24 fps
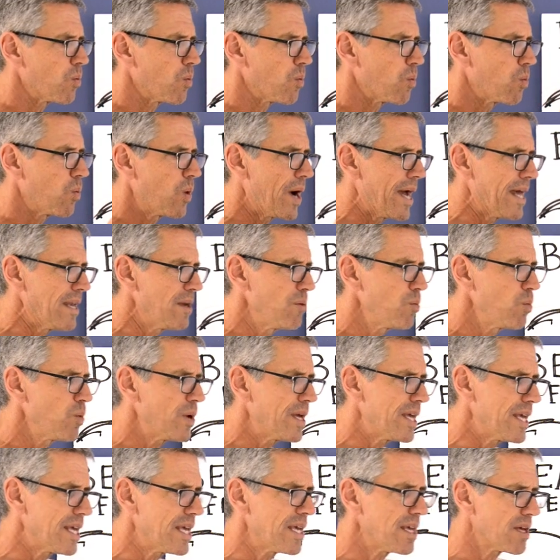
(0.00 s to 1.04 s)
when
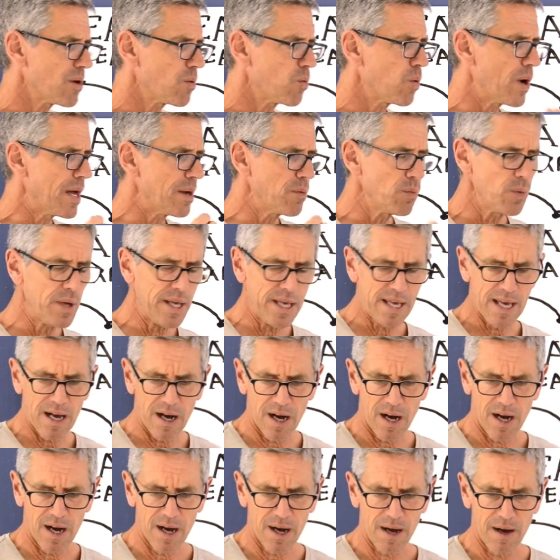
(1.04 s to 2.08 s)
we
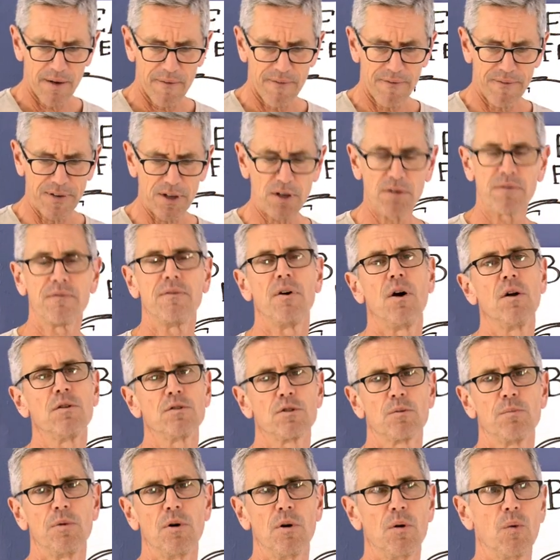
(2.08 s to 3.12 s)
feel
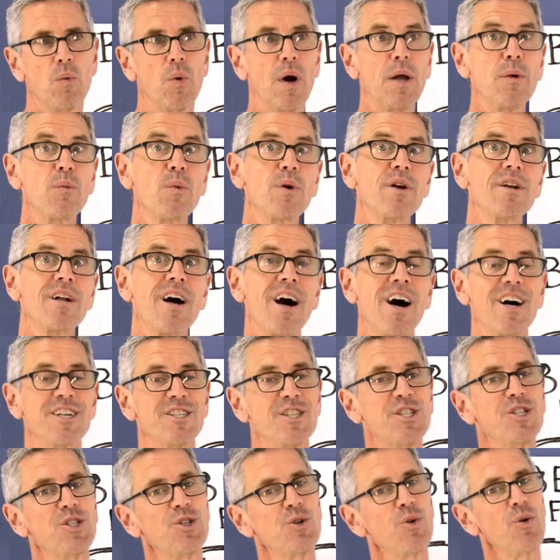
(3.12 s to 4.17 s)
vulnerable, when we're not
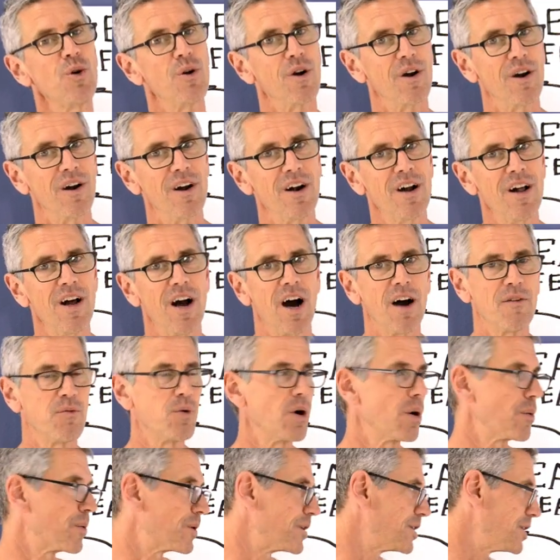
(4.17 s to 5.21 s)
sure of
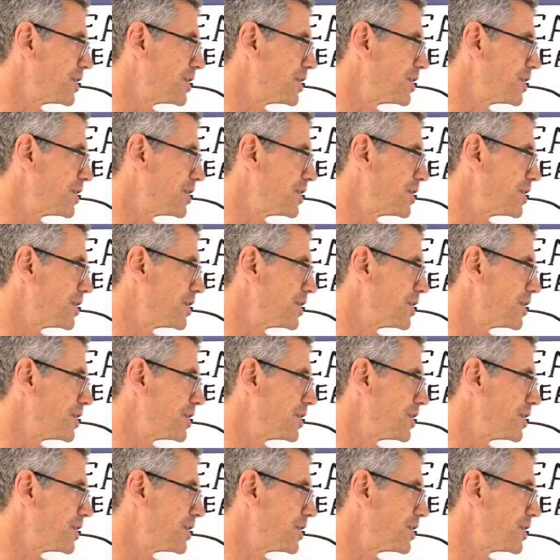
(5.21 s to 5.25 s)
what we're